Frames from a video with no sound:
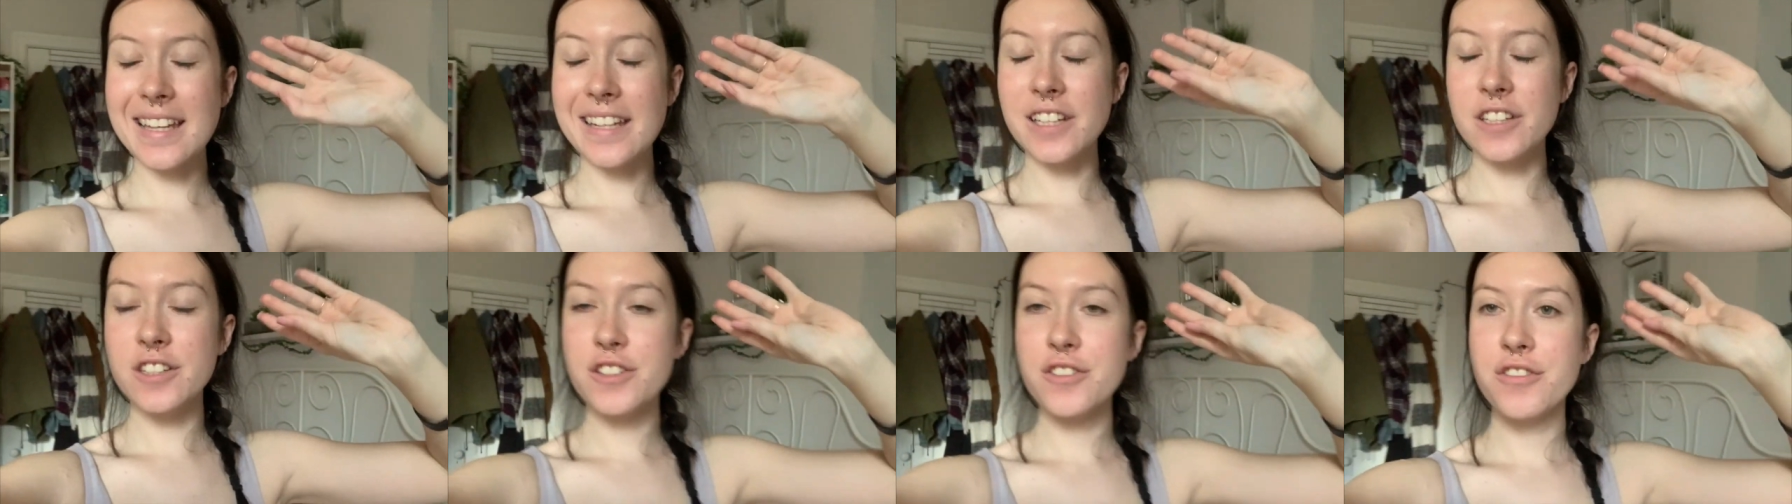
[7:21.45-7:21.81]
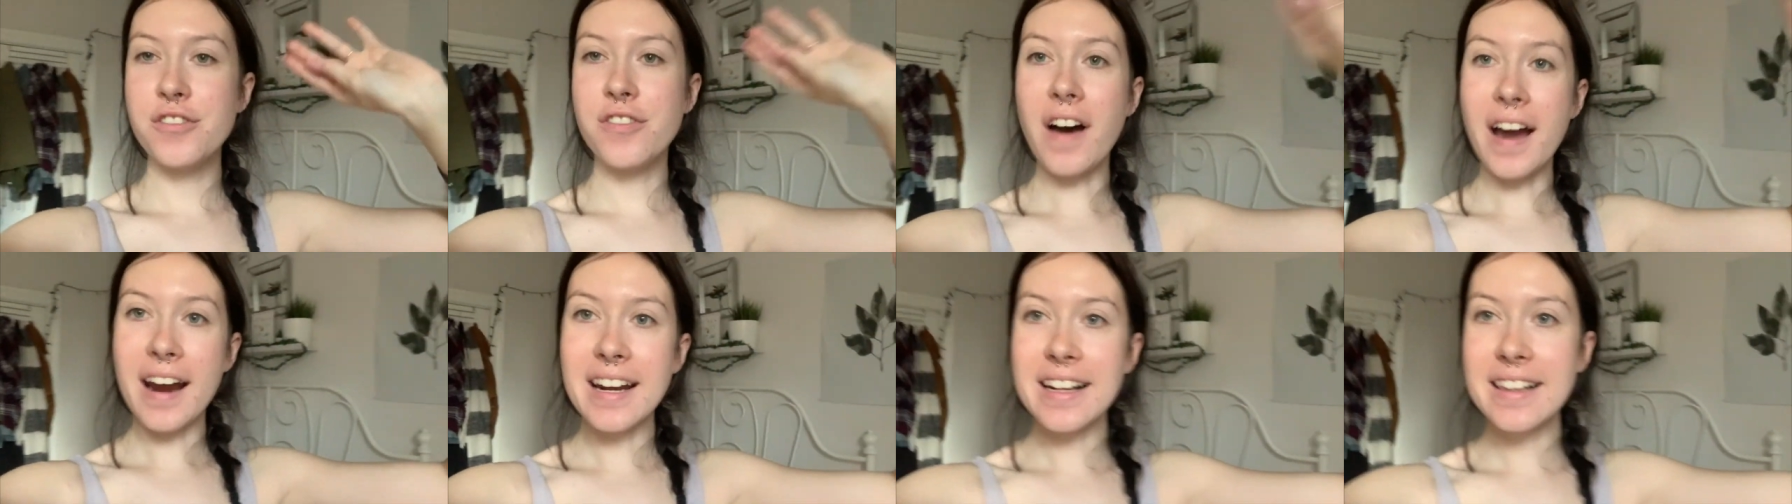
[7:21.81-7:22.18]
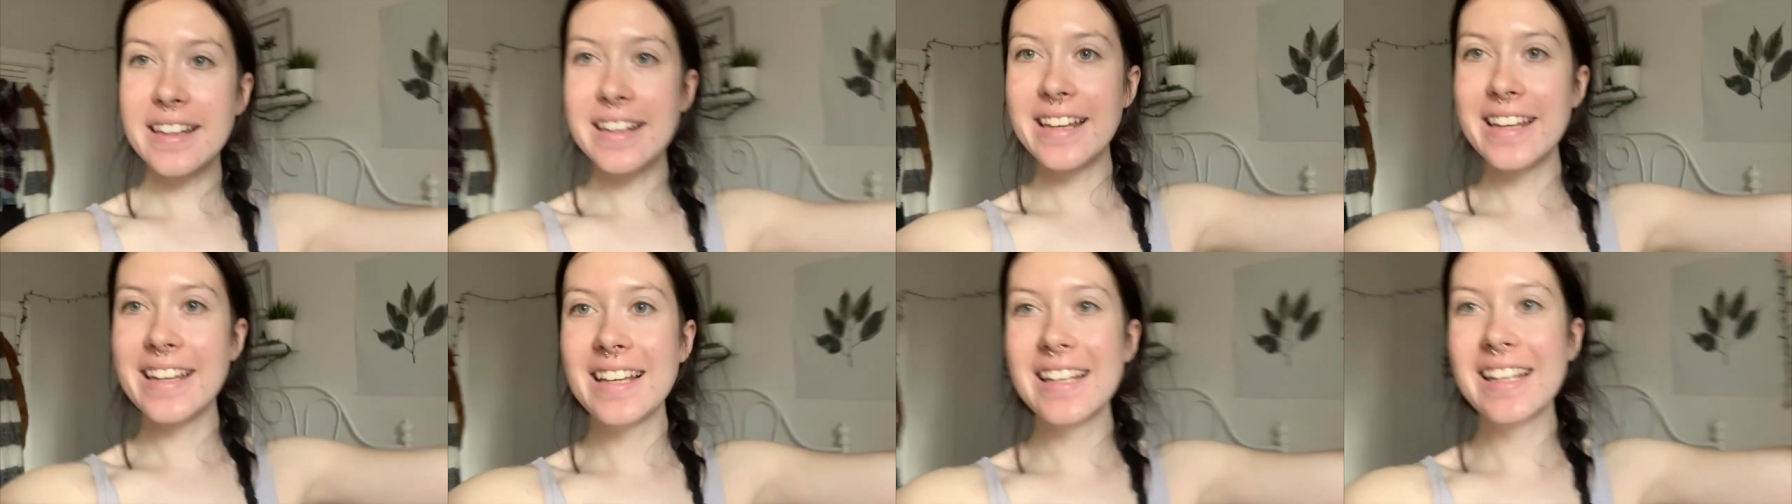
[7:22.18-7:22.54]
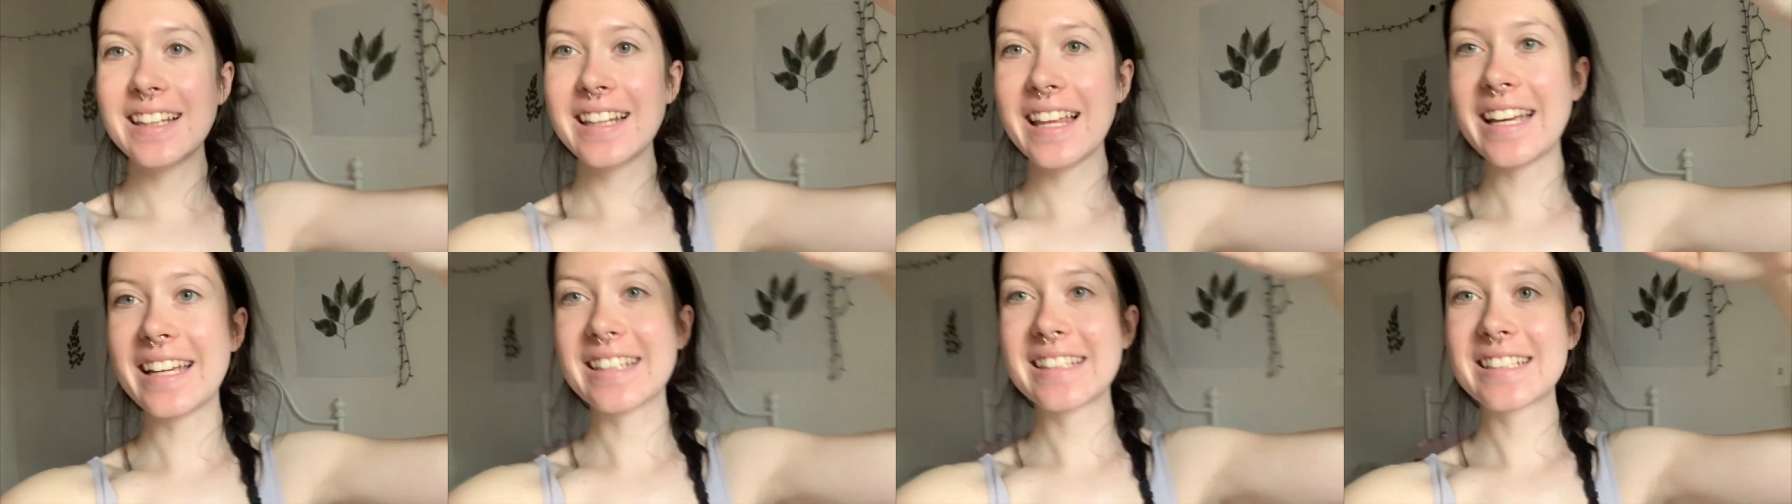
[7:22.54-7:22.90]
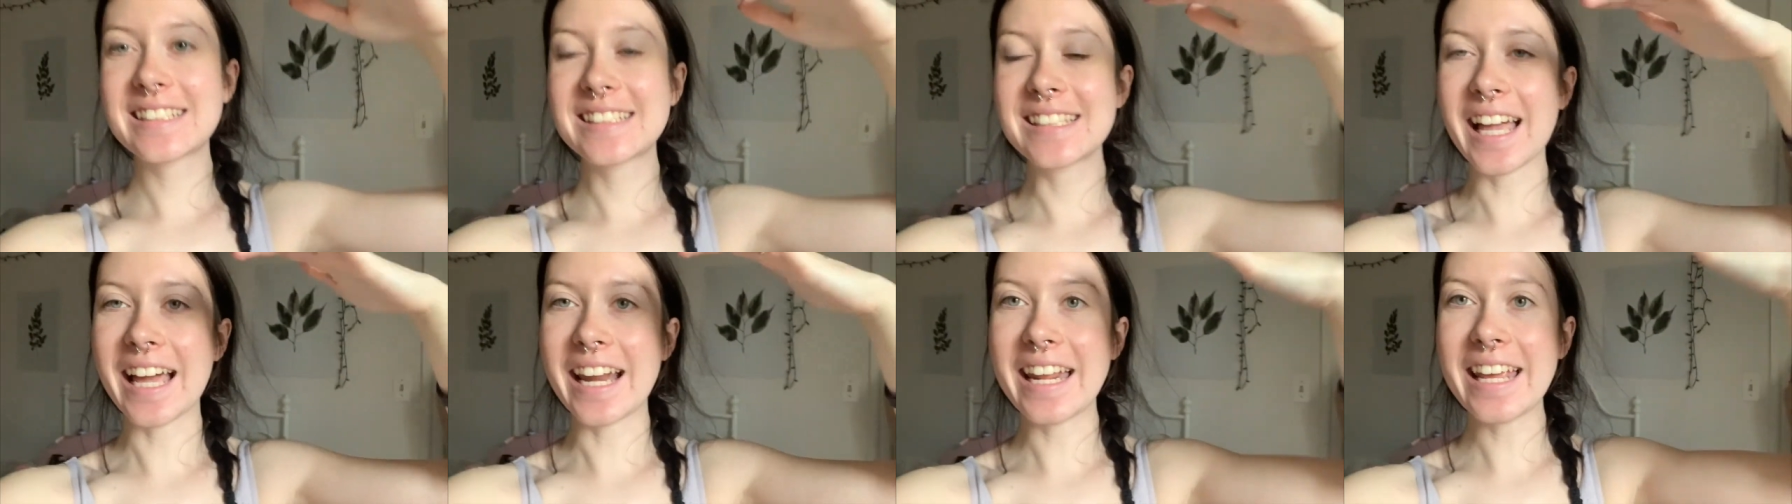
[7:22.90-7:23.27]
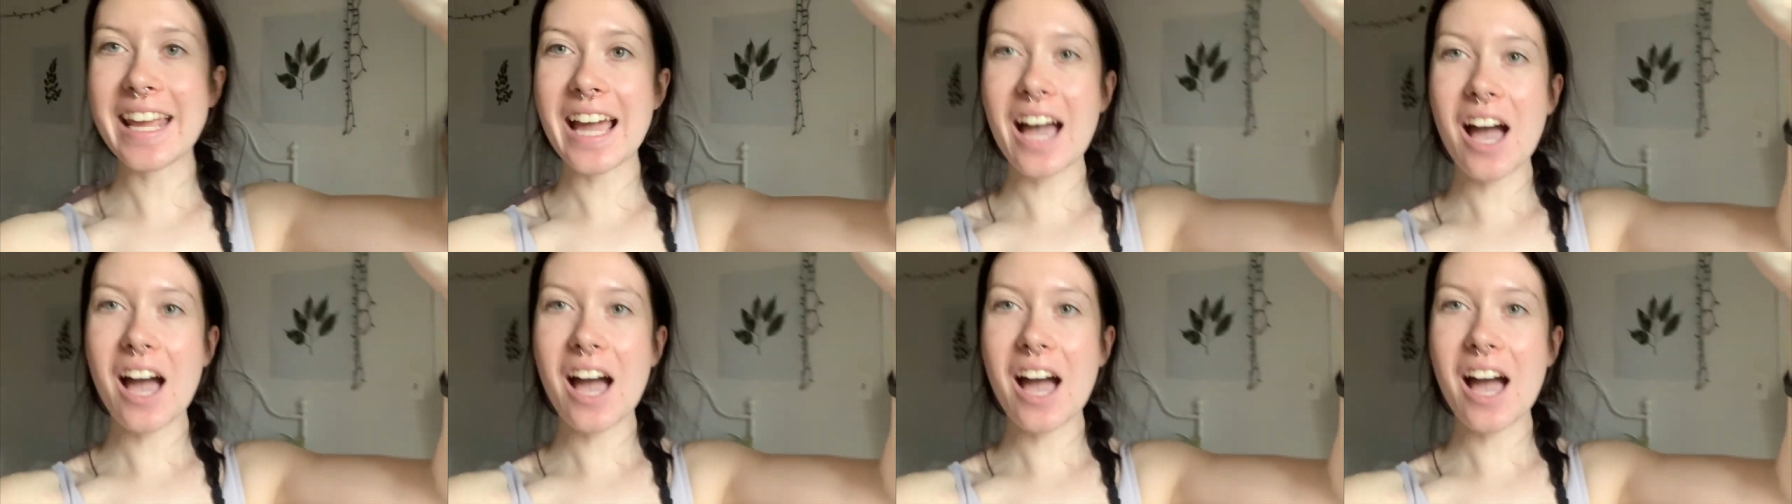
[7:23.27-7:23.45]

It is finally like sunny